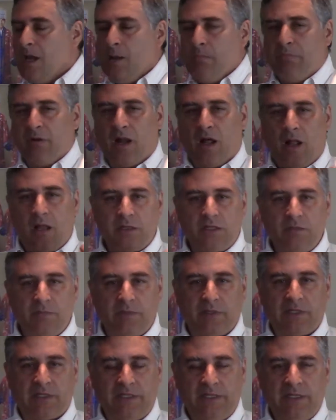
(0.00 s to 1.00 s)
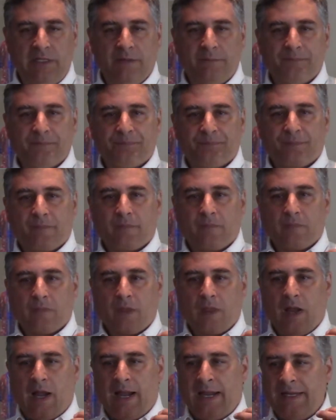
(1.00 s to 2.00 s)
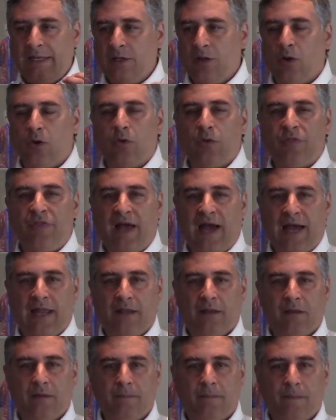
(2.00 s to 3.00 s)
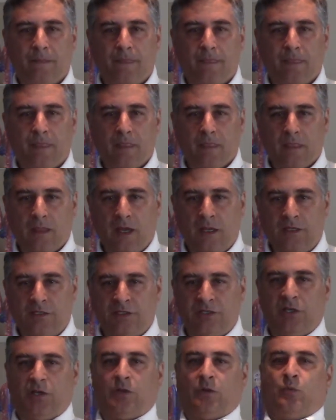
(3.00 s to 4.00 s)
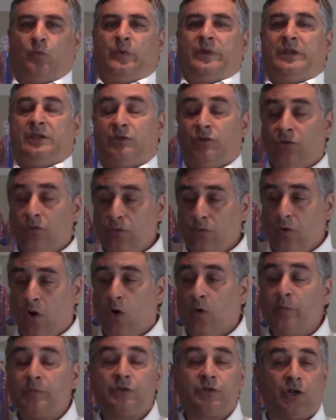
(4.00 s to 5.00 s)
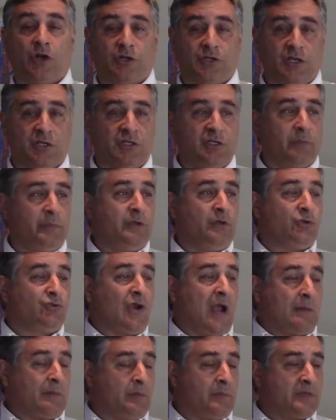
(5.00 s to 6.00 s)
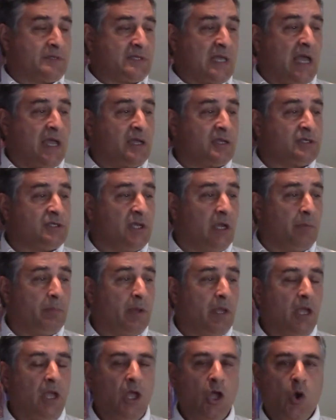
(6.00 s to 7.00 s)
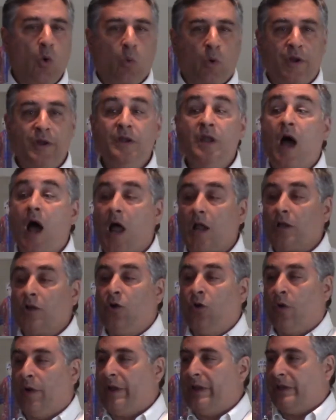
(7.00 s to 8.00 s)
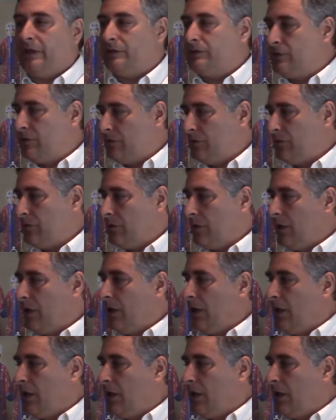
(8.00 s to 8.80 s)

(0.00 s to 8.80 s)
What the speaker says: But ultimately, I know that until we do home church, until we do tribal messiahship, we're not going to